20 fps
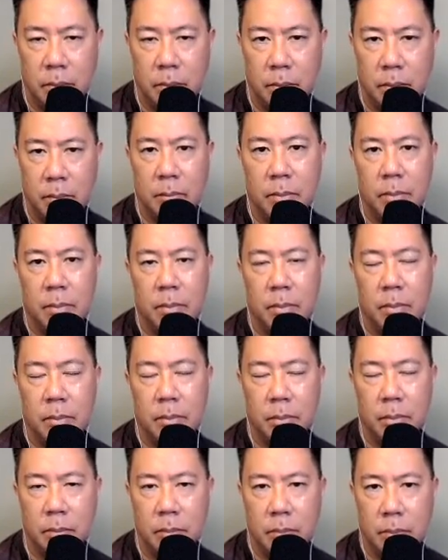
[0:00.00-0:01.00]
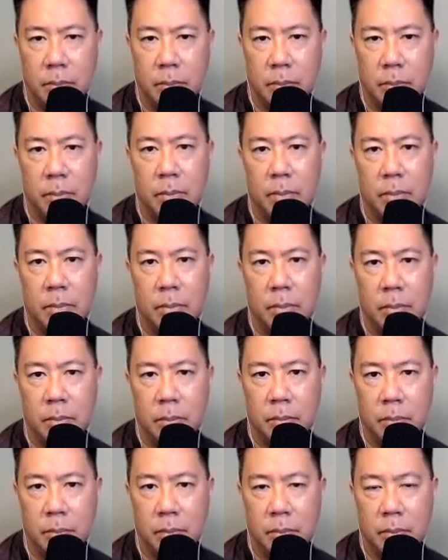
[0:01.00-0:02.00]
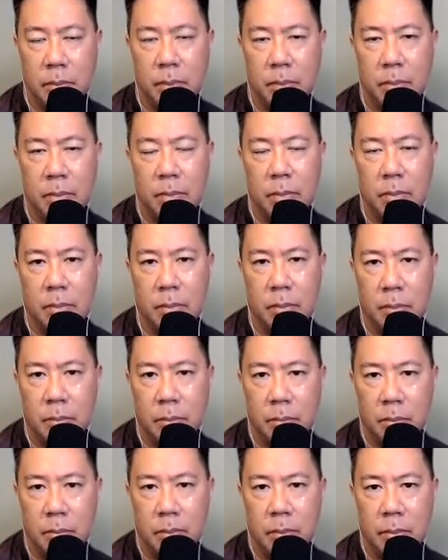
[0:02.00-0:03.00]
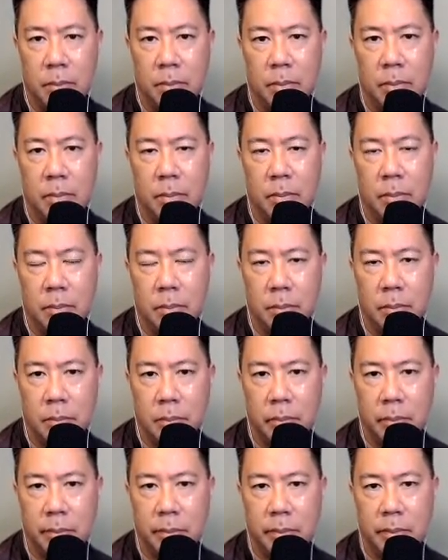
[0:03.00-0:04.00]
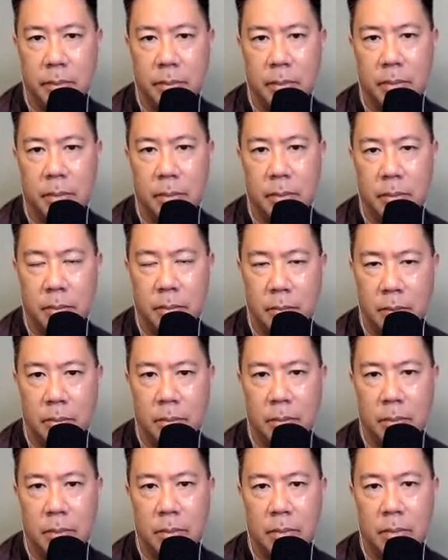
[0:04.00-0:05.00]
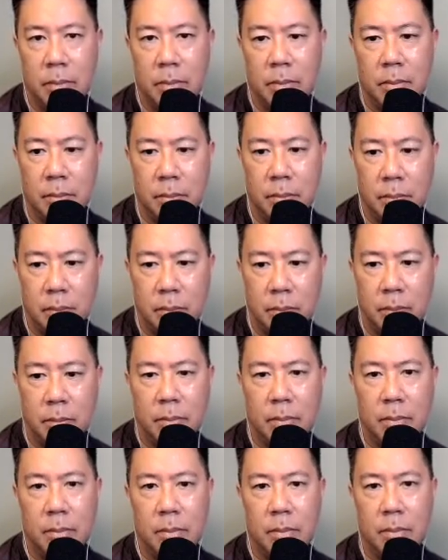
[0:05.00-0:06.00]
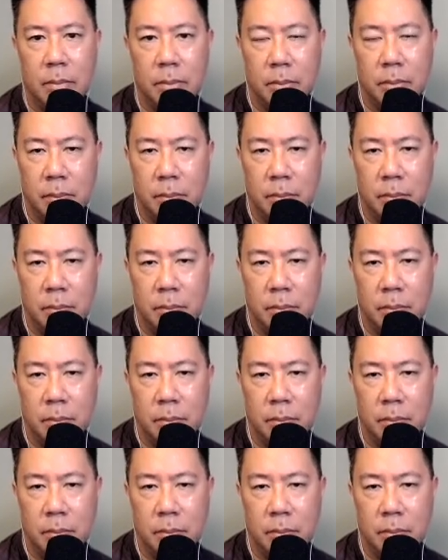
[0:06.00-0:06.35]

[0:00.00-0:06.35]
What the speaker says: (silent)